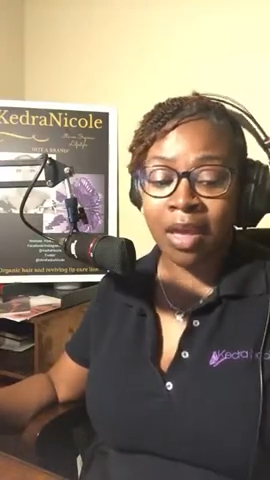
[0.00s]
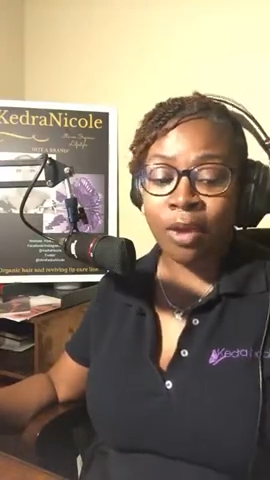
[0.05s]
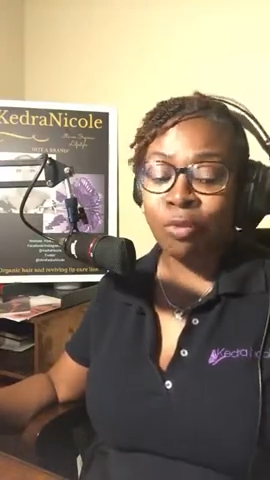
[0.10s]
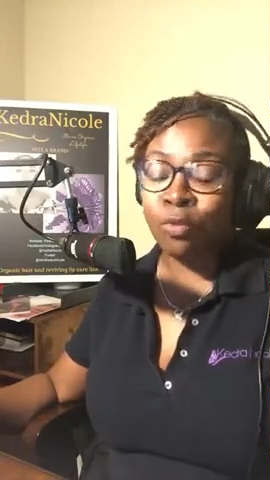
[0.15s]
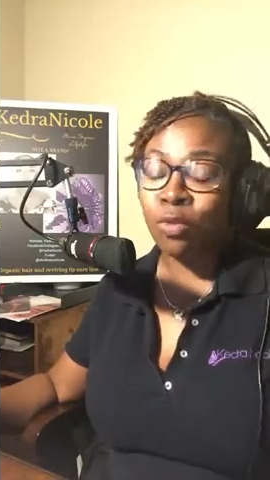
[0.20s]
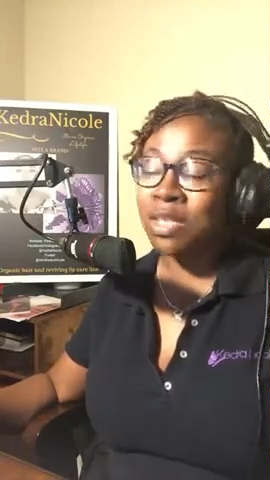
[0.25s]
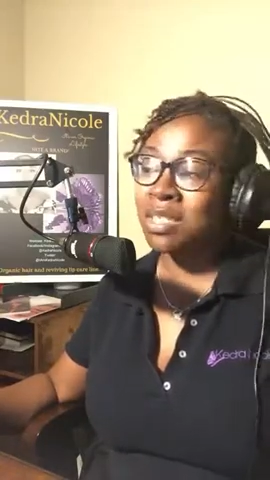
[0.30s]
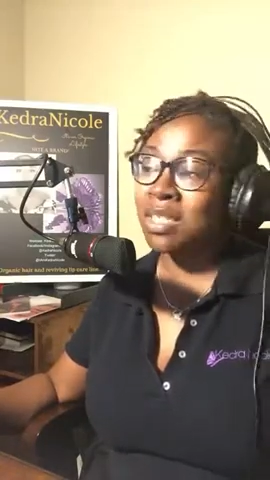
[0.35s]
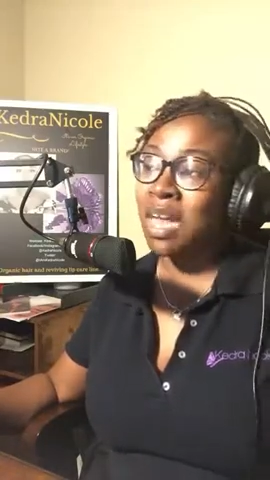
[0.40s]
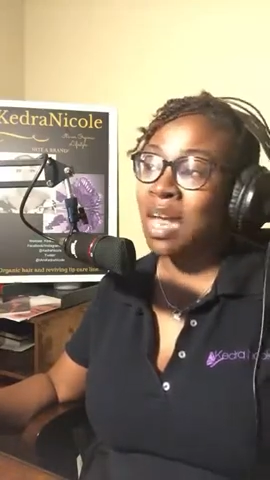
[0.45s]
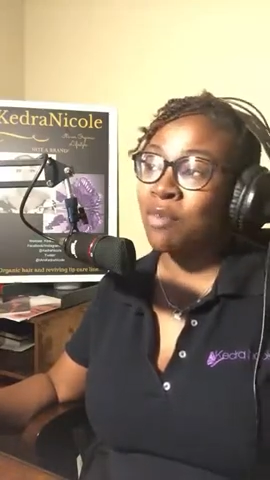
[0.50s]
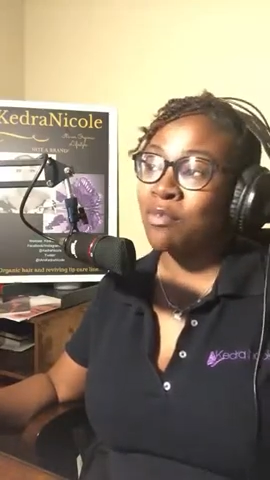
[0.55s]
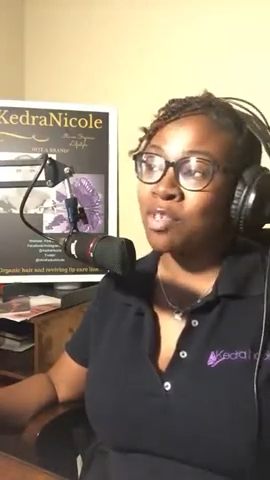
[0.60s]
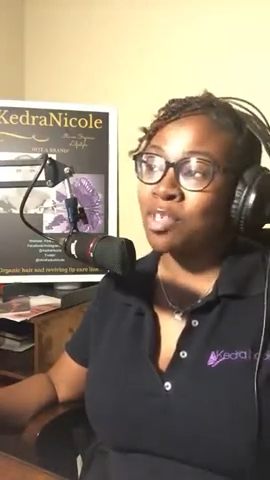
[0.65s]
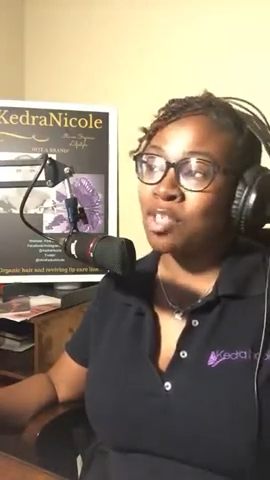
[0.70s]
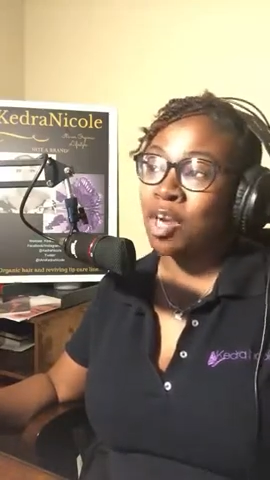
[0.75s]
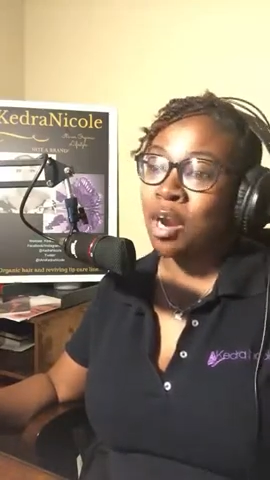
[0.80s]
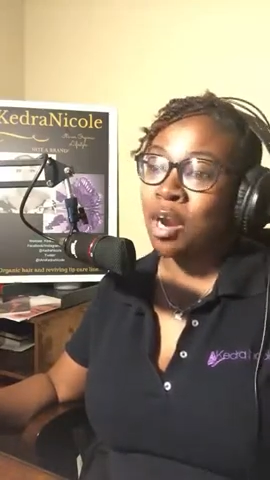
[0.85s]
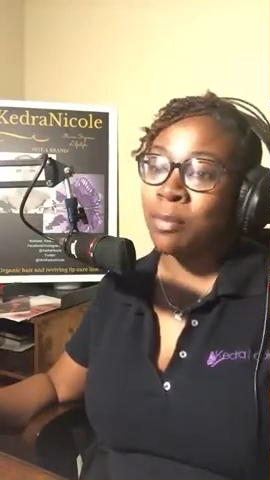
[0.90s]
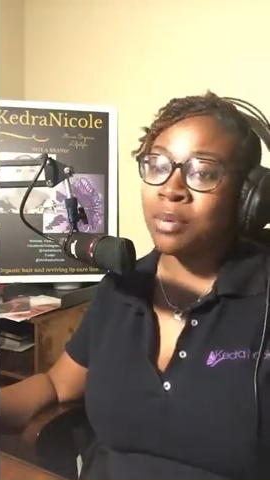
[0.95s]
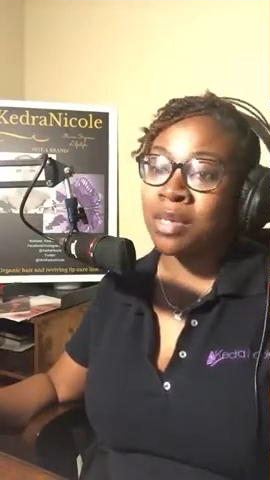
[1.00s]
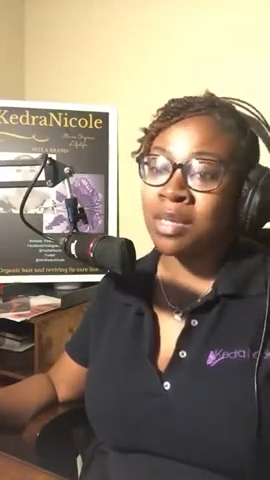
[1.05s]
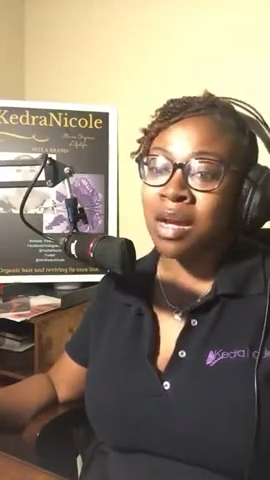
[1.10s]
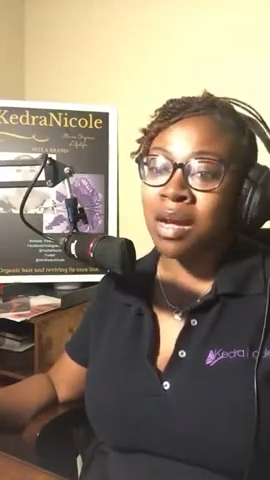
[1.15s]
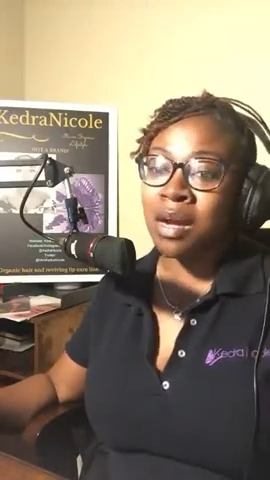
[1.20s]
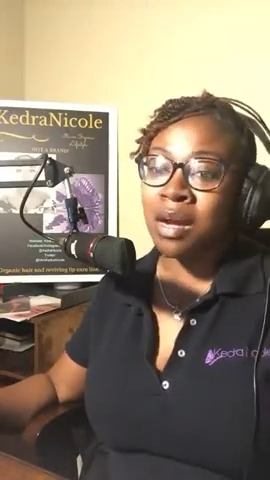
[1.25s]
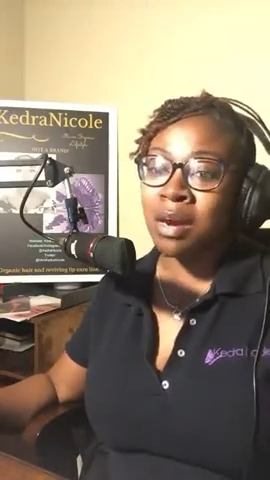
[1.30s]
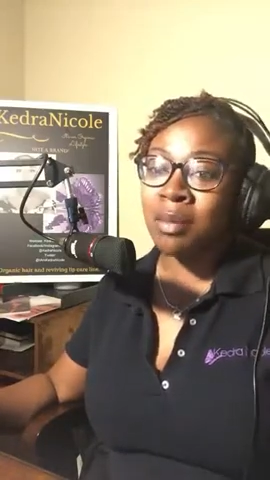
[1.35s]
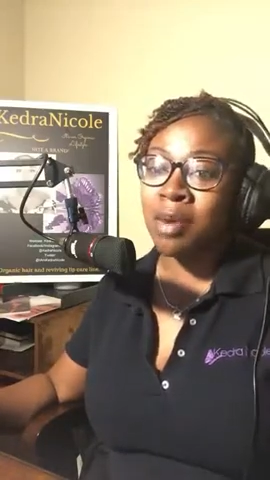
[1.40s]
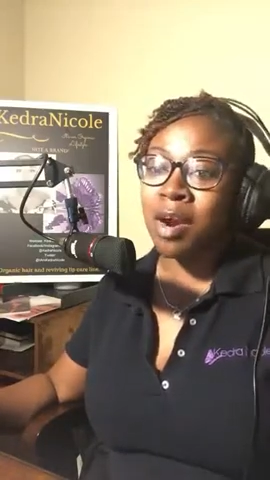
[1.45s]
which gave us
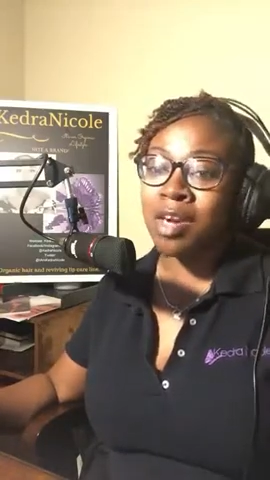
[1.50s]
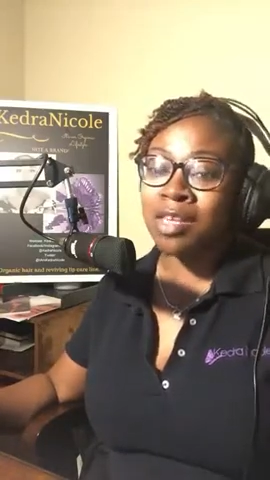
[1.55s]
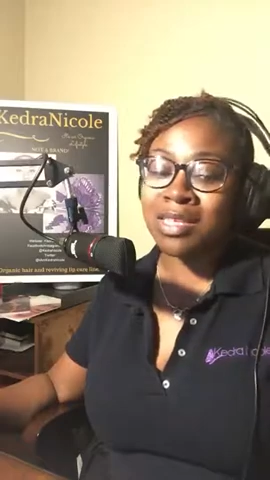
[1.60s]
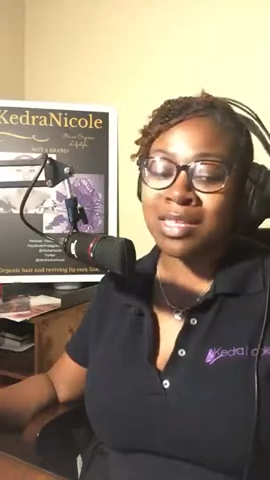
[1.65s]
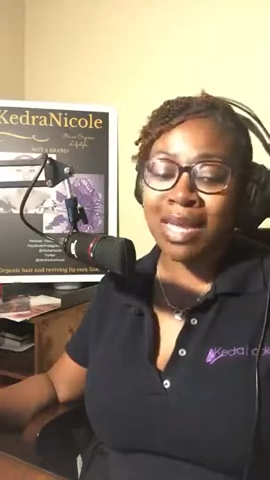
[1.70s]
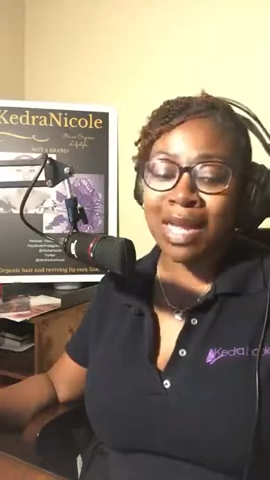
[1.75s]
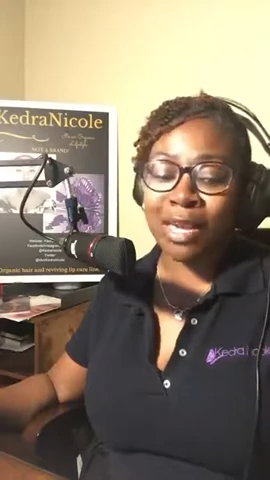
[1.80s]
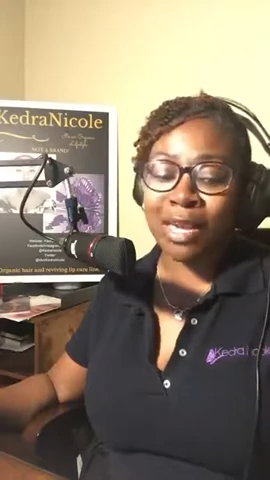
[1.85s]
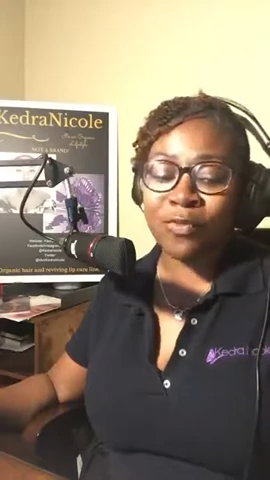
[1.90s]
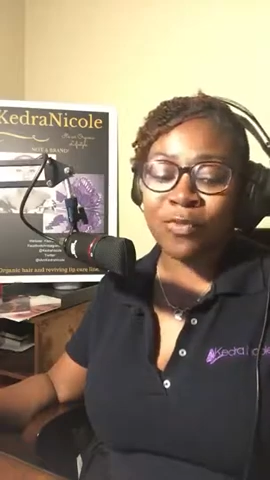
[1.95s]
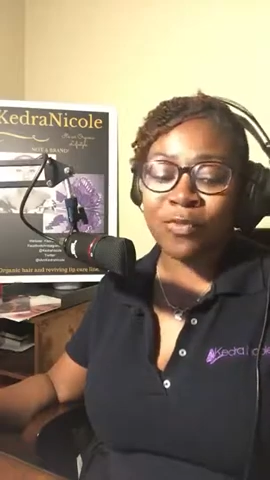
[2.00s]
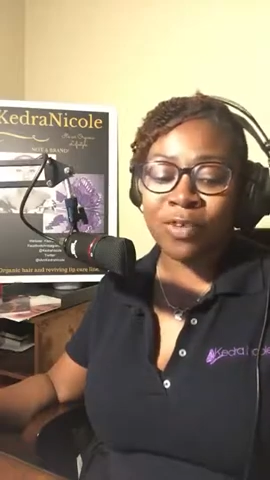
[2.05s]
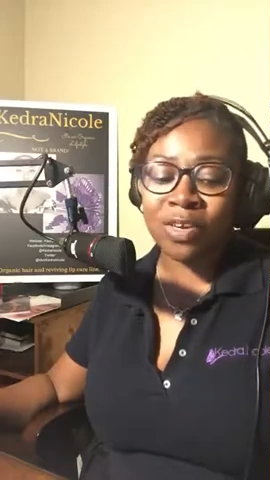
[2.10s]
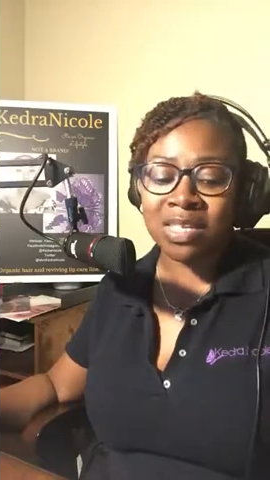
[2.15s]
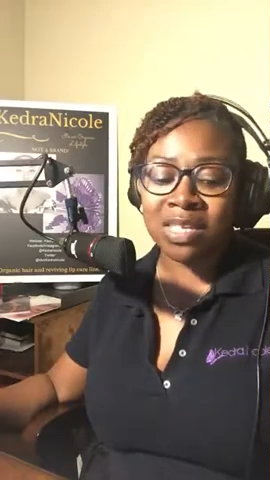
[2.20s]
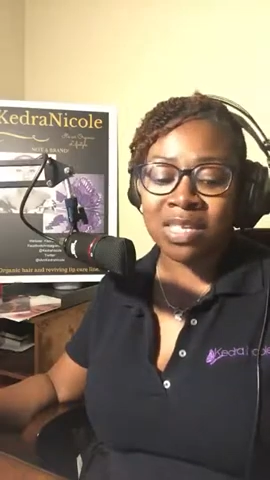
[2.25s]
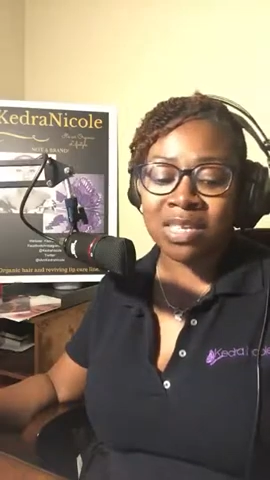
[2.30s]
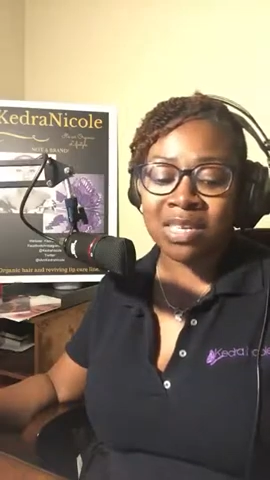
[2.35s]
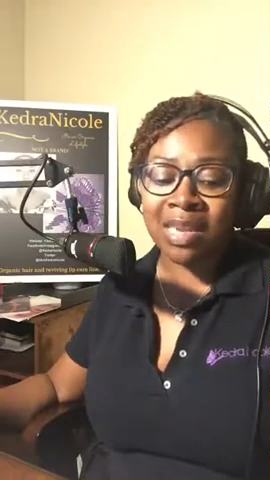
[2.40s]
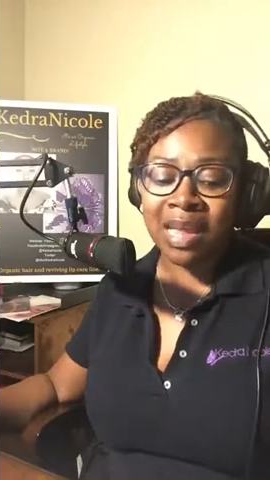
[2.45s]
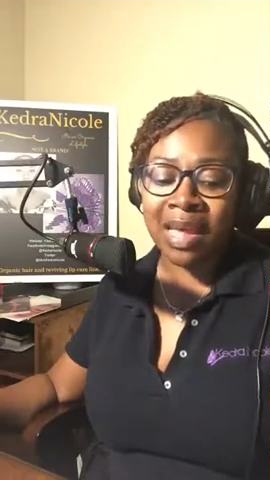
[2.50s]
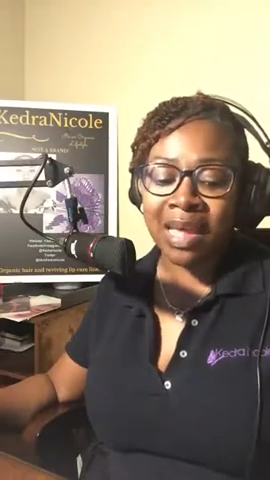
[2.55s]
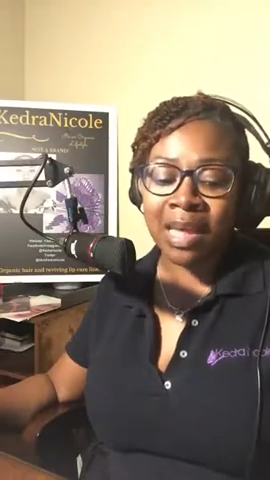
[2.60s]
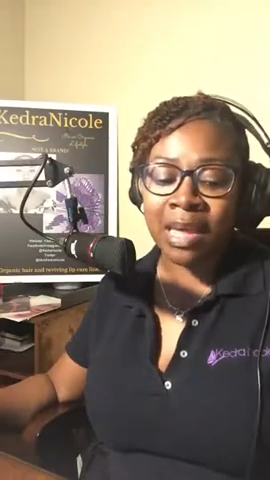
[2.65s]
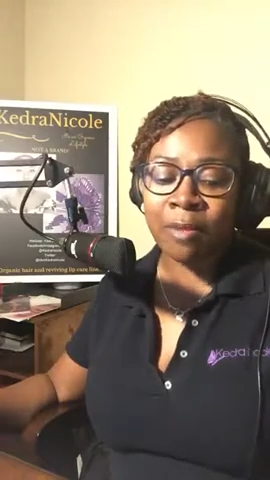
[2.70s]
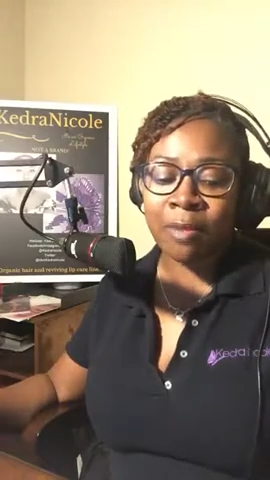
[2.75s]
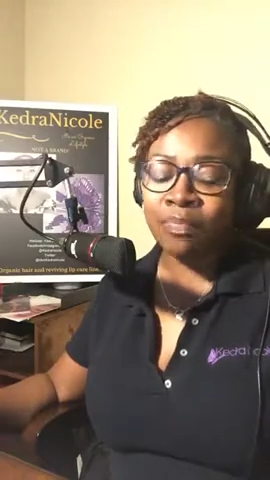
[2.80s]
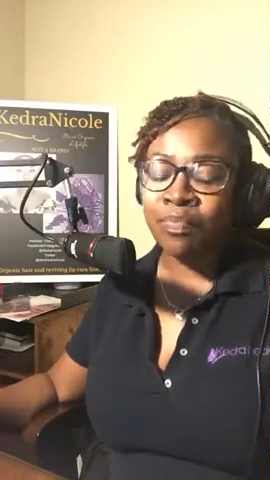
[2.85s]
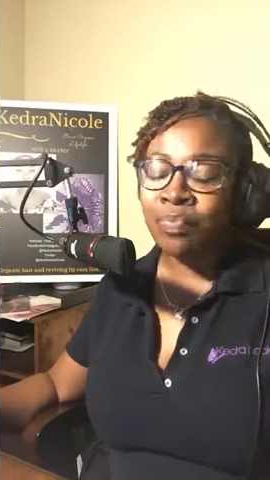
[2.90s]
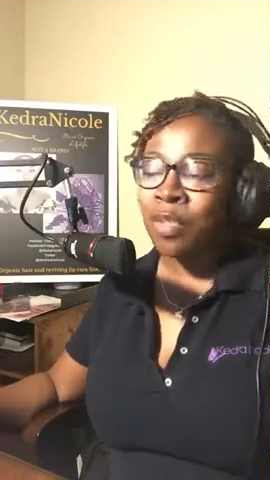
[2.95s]
our title for
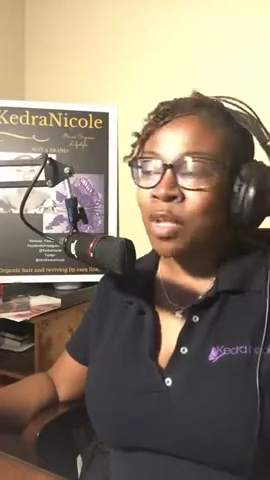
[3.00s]
tonight.